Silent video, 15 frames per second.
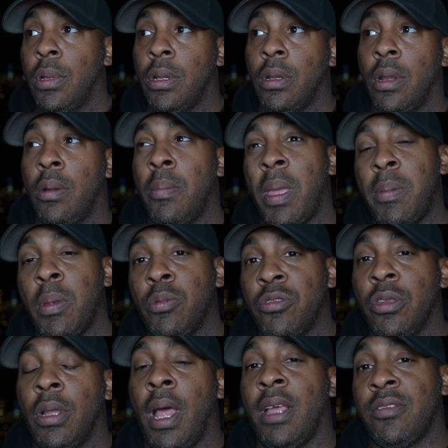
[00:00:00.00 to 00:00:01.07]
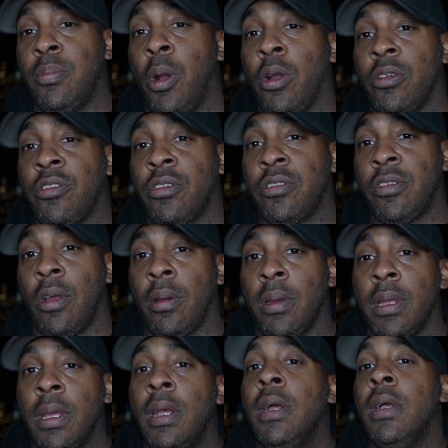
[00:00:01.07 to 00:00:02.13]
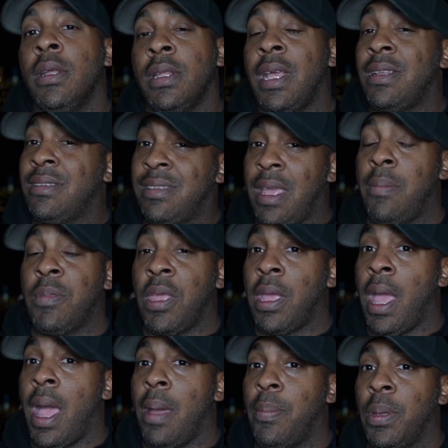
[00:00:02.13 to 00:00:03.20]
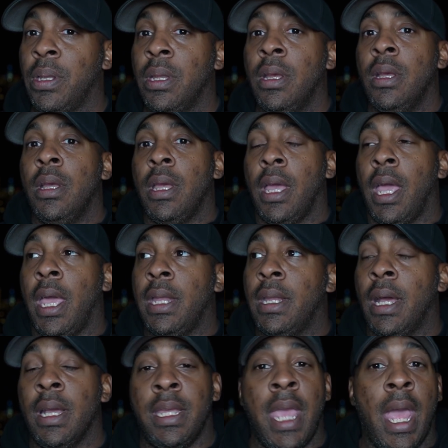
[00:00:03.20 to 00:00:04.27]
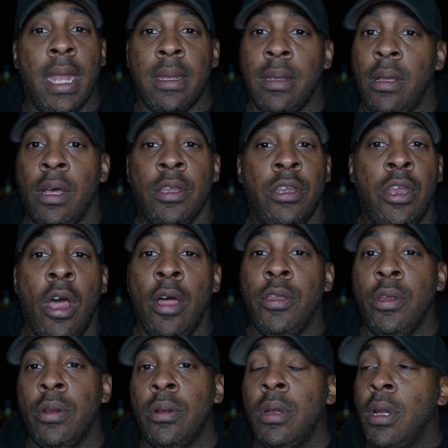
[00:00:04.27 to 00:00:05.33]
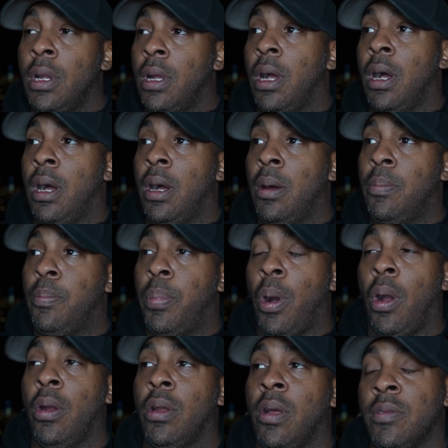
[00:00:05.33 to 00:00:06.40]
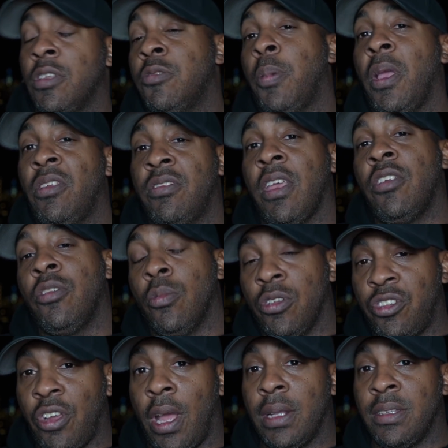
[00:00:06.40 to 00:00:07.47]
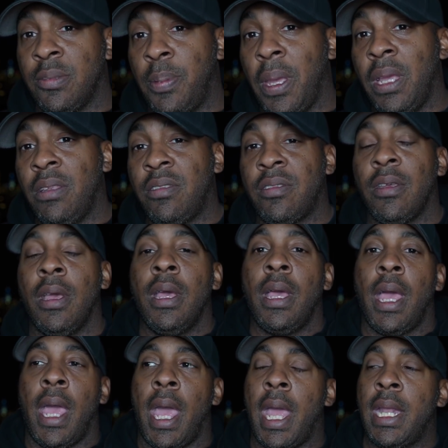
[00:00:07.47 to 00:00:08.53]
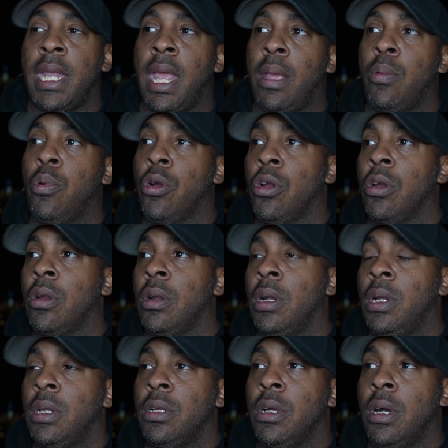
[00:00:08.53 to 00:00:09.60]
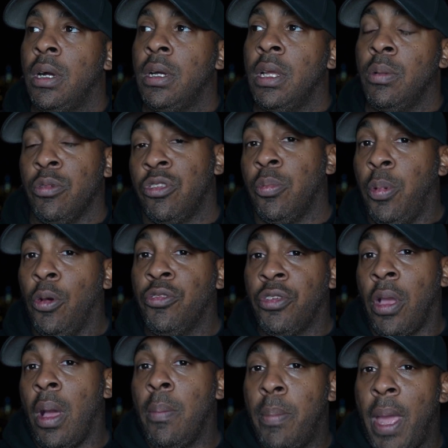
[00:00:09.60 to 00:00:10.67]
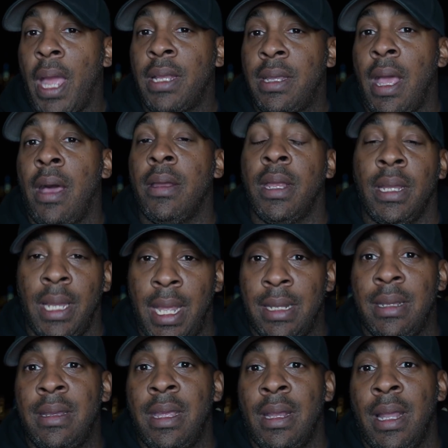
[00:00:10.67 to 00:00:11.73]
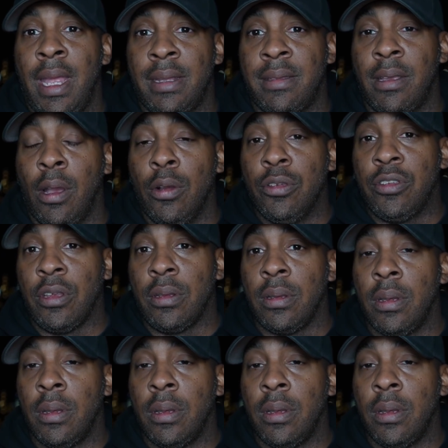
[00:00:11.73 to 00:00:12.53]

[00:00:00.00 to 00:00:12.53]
or maybe it was last March, sorry. They had the same thing happen, and again, another part of the space station was shot into space, and they were it was supposed to come back down and land in the Atlantic Ocean,